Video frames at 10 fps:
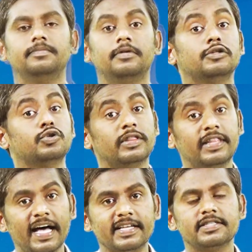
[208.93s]
So
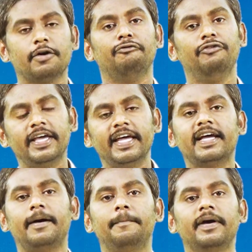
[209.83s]
thus, we can
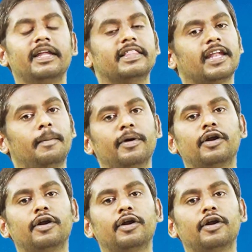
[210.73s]
compare the number